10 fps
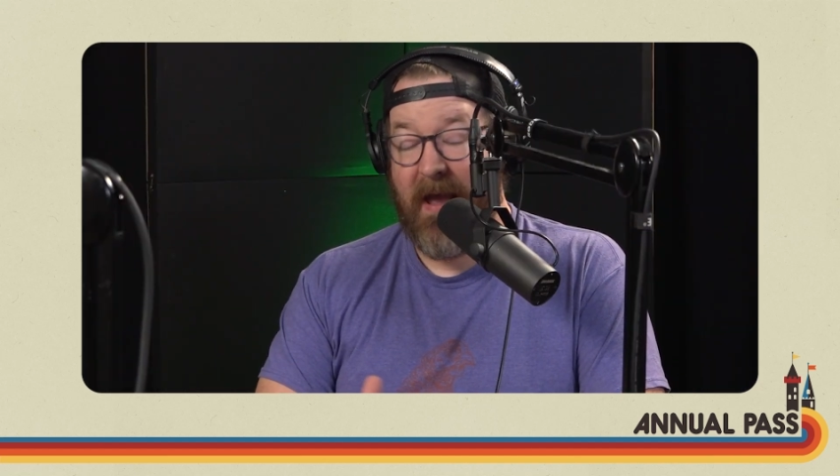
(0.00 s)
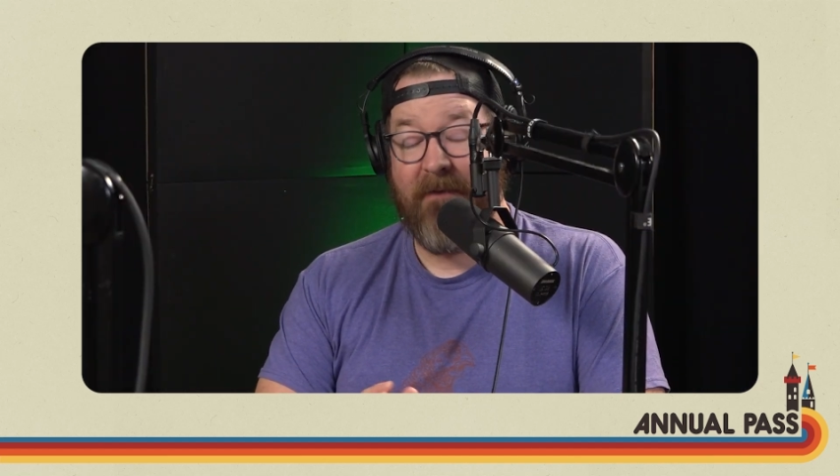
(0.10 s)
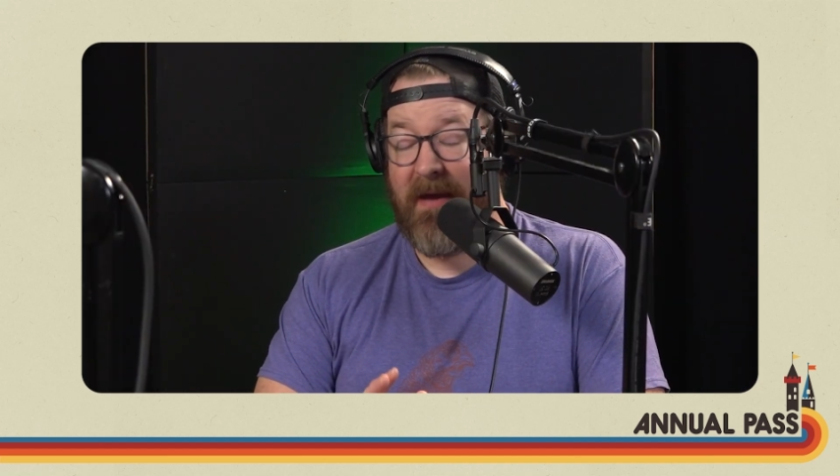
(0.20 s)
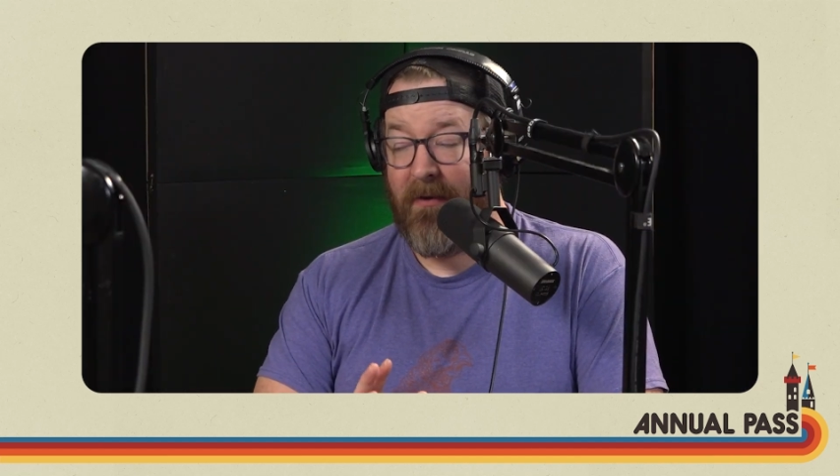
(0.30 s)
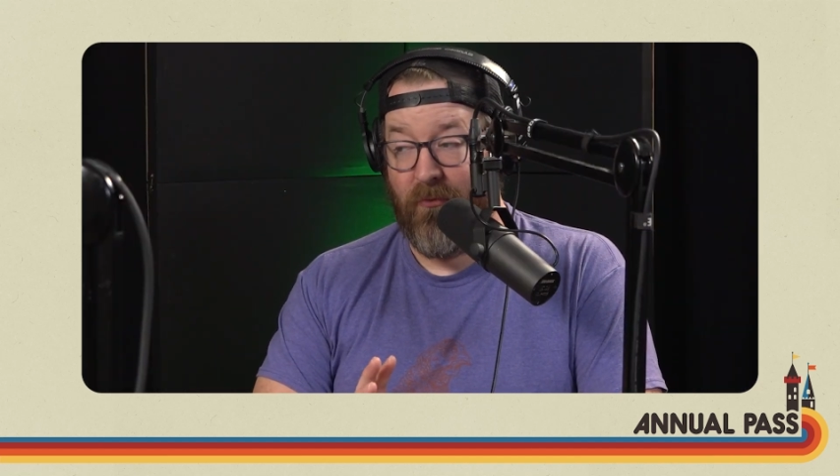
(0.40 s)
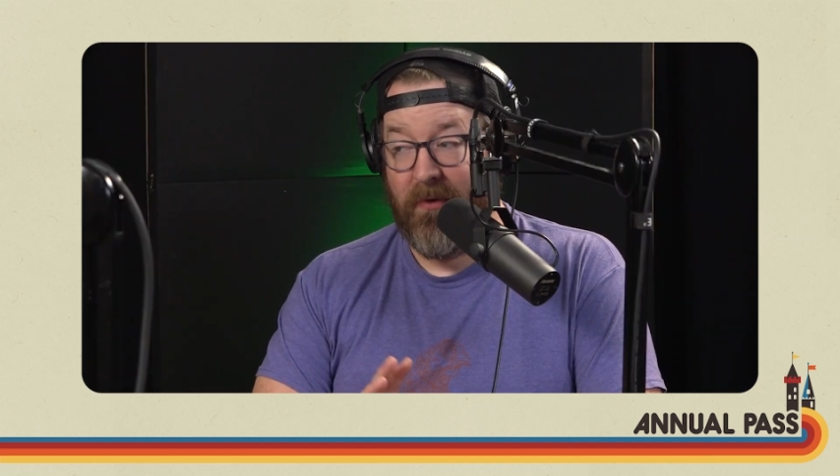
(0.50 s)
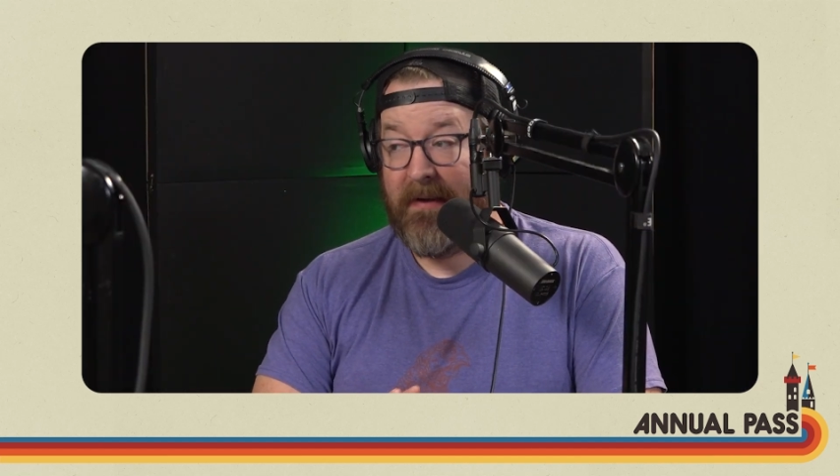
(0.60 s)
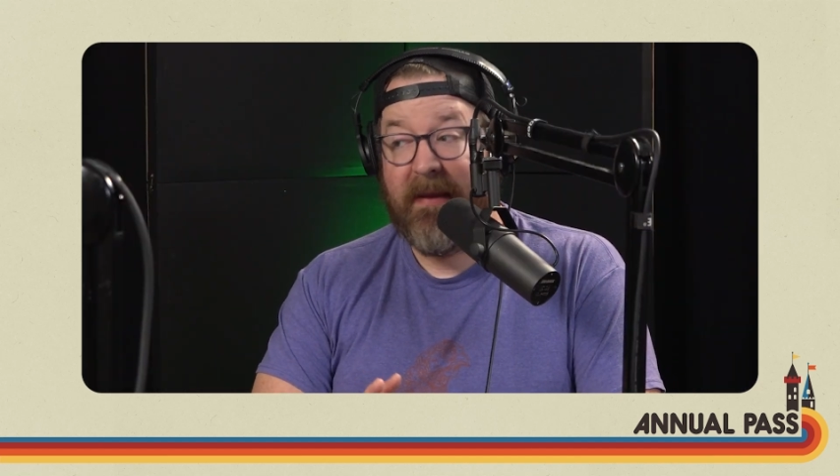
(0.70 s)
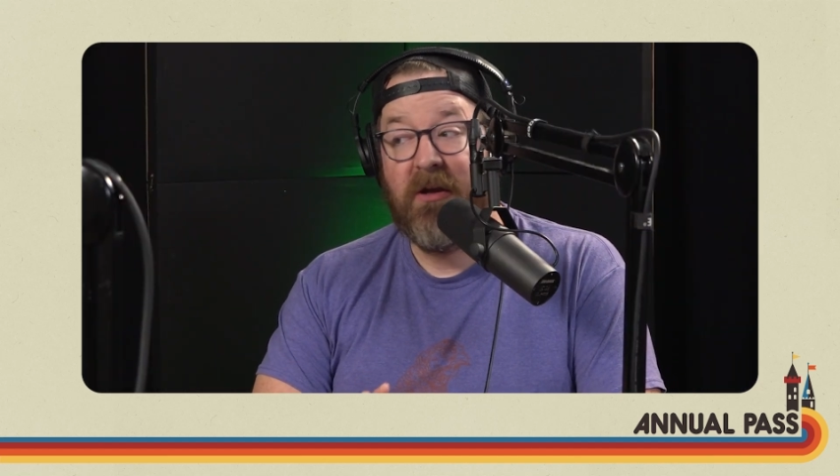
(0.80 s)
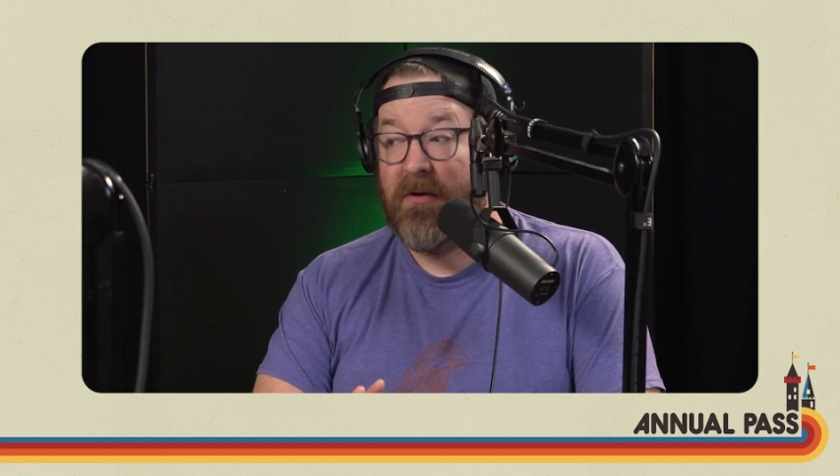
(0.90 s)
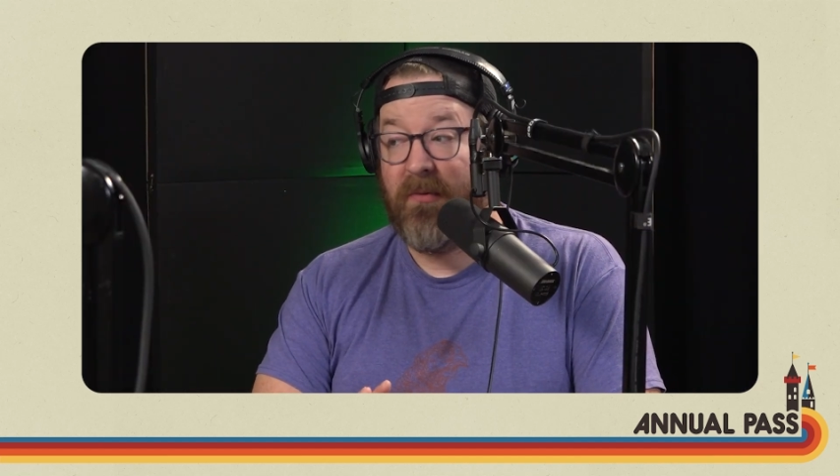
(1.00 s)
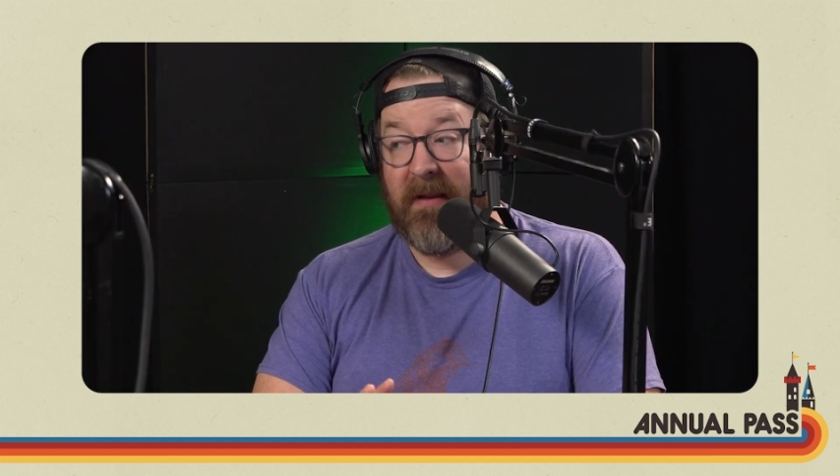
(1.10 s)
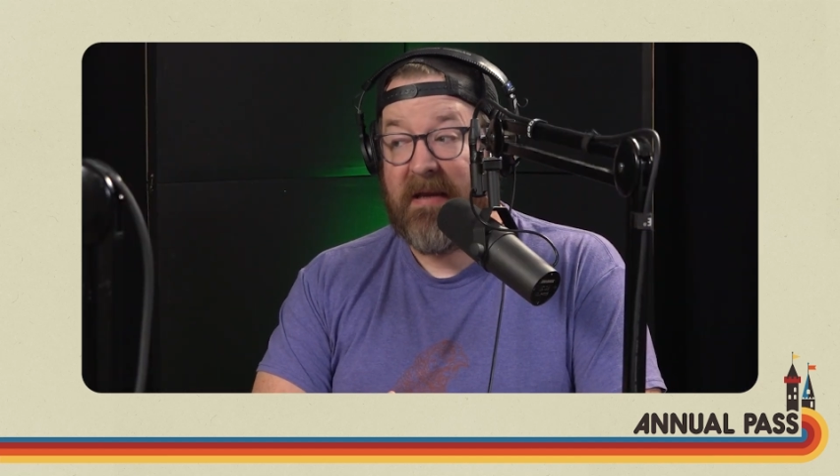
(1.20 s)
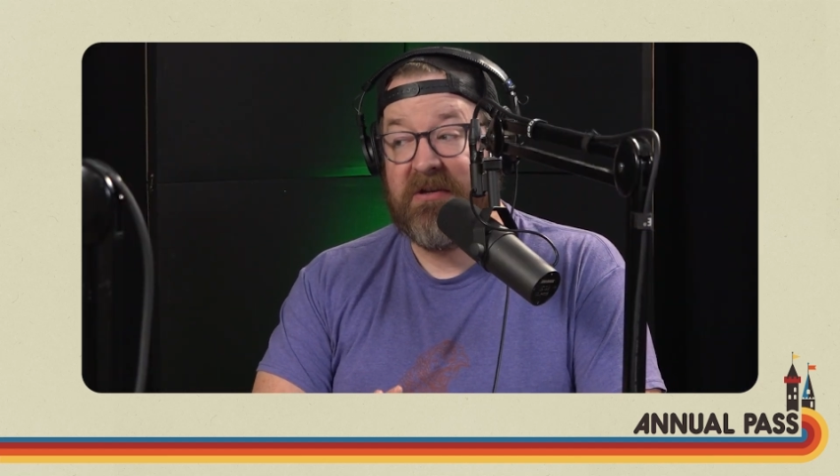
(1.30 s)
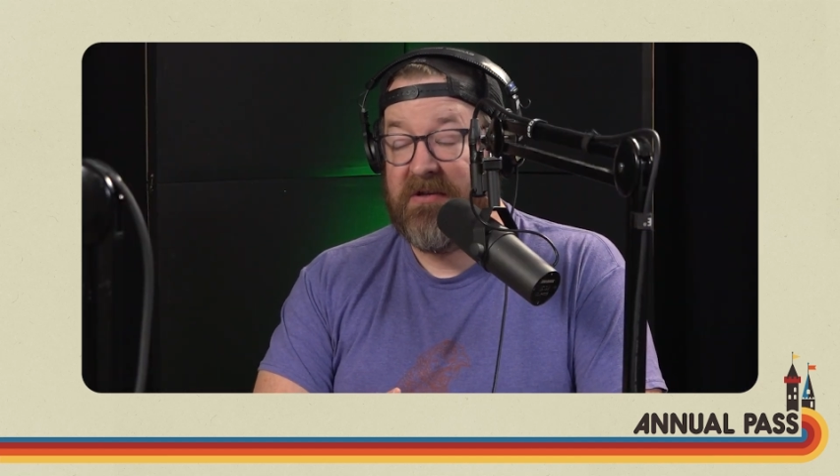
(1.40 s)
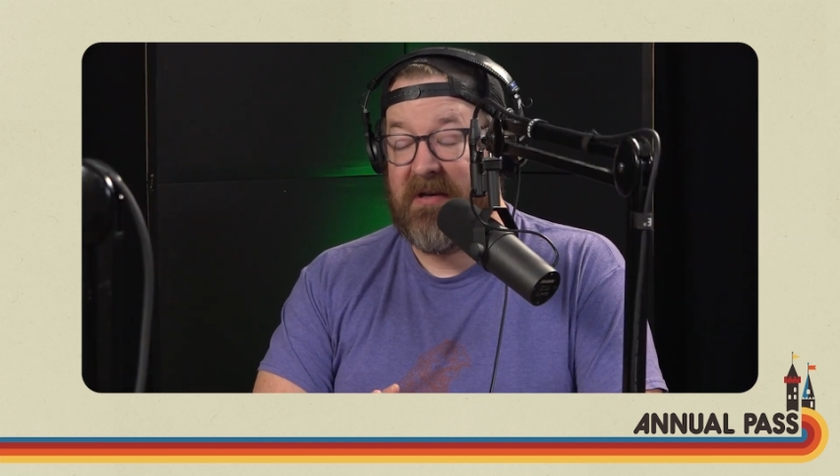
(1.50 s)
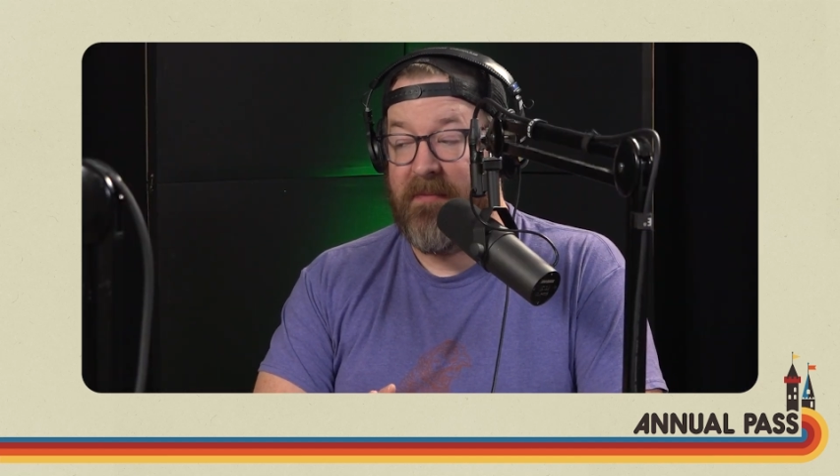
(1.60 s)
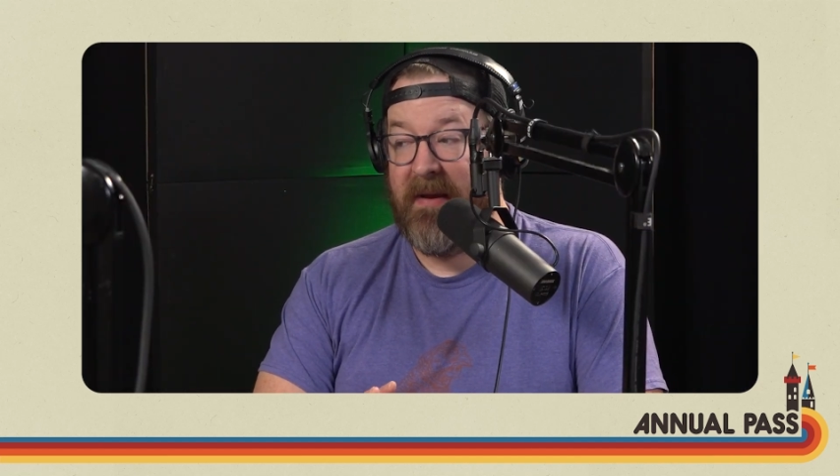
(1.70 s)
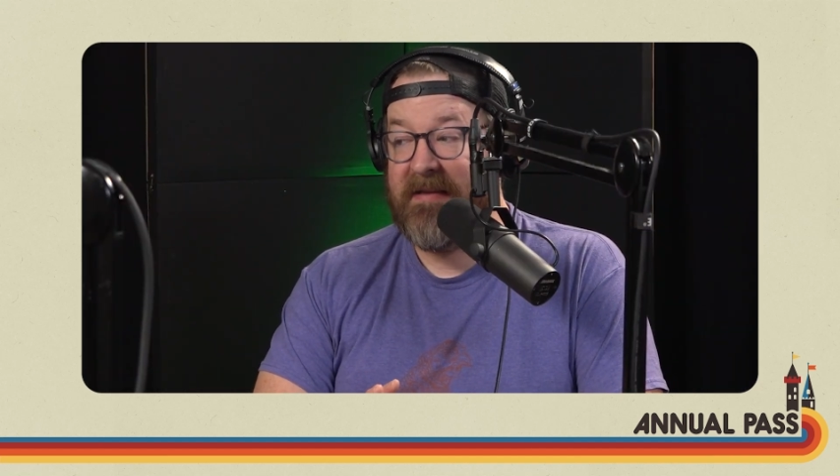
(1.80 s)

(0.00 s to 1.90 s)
have had a really good relationship.